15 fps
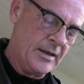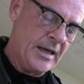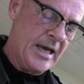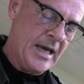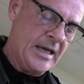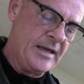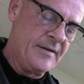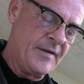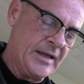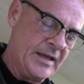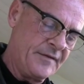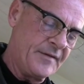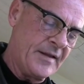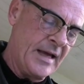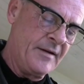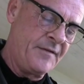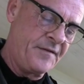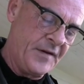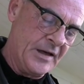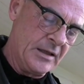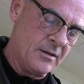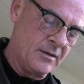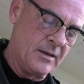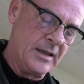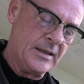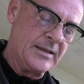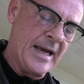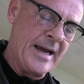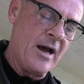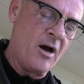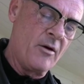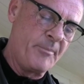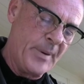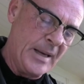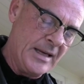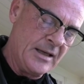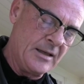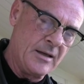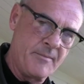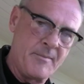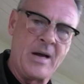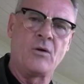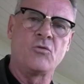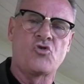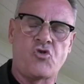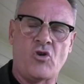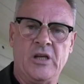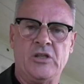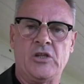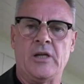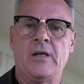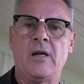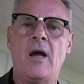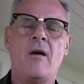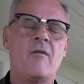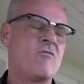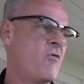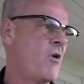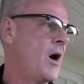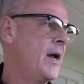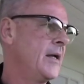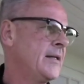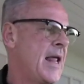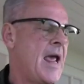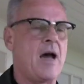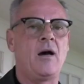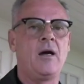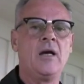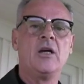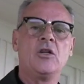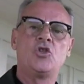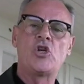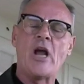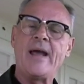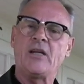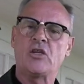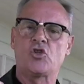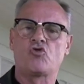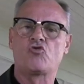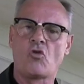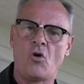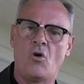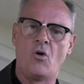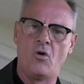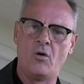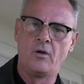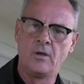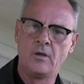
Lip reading: even if they feel they are being maltreated. Right, now, Jack Straw